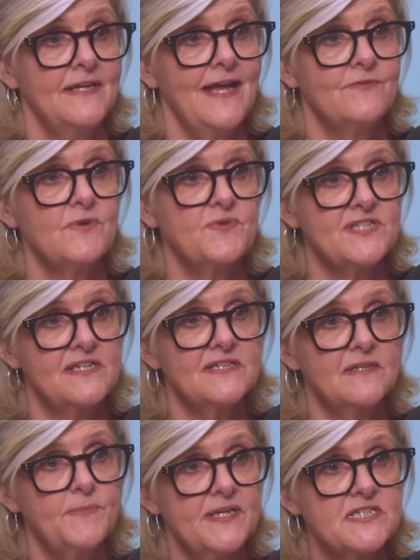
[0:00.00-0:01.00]
and
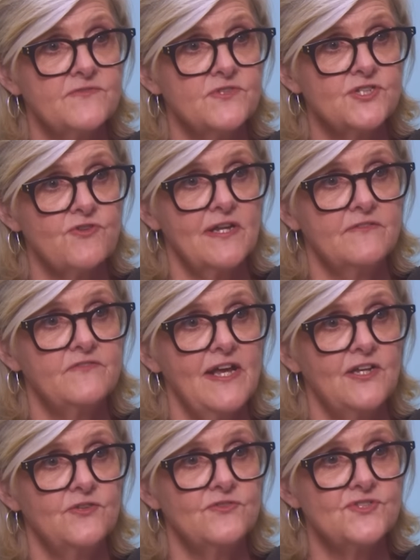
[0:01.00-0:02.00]
representing the best of Australian
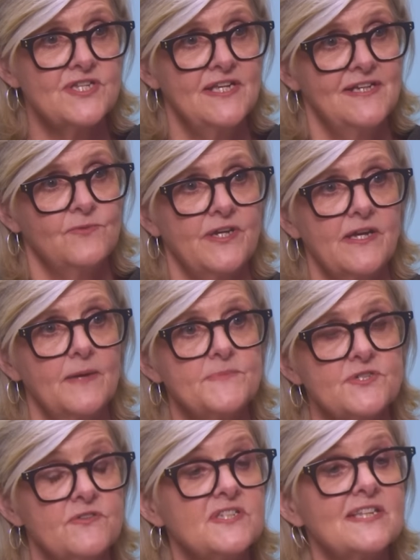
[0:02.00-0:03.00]
values when it
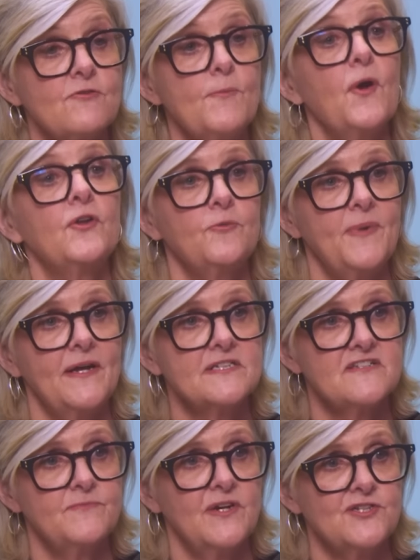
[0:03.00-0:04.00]
comes to the ceremonial
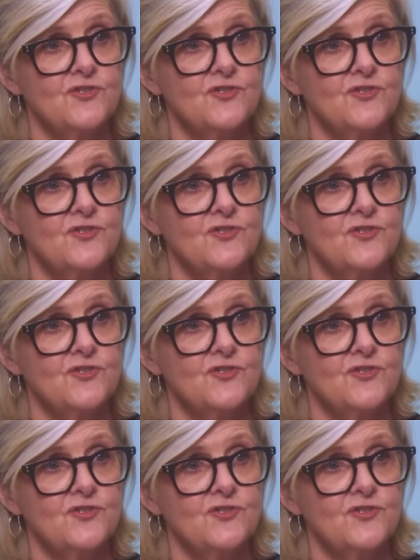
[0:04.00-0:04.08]
parts of my